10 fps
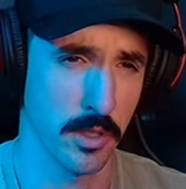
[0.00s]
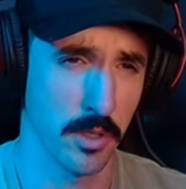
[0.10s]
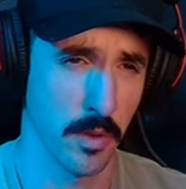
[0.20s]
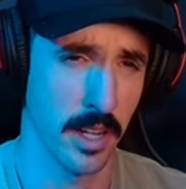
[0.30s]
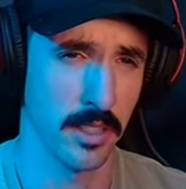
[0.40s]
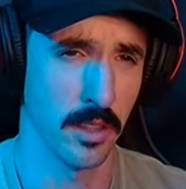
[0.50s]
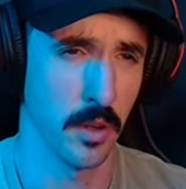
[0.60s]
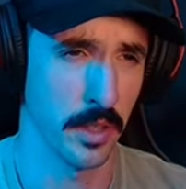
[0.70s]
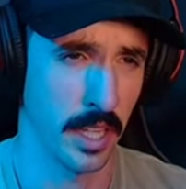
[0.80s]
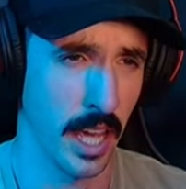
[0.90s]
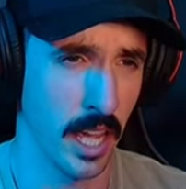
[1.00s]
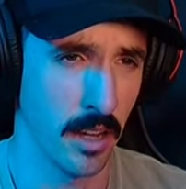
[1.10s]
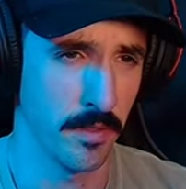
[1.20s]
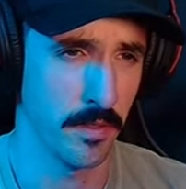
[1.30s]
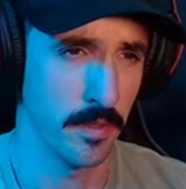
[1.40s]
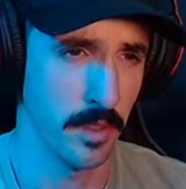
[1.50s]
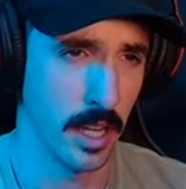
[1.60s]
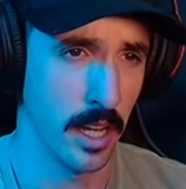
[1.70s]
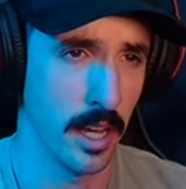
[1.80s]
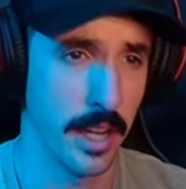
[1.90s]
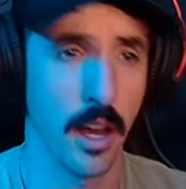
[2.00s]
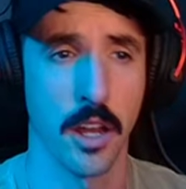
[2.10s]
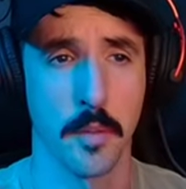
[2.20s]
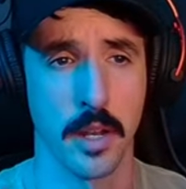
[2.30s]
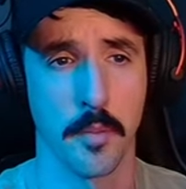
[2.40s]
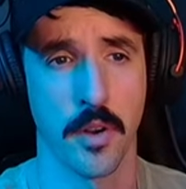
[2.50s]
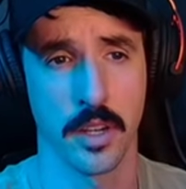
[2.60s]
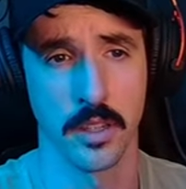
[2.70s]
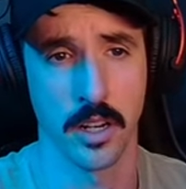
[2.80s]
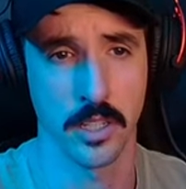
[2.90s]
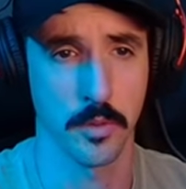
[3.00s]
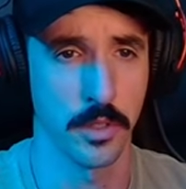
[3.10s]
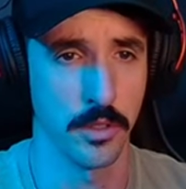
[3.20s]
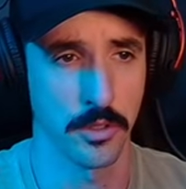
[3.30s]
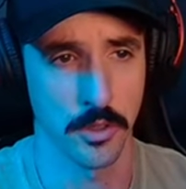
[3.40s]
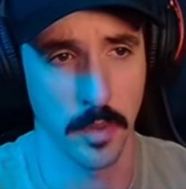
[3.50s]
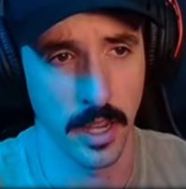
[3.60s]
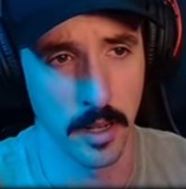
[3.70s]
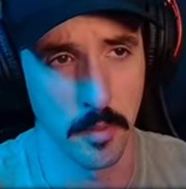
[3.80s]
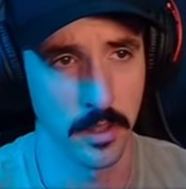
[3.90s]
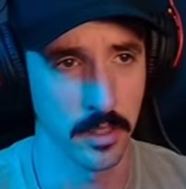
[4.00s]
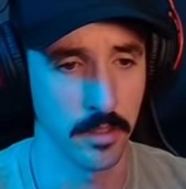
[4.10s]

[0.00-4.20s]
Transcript: to raise and lower the gate at automated parking lots where users paid a monthly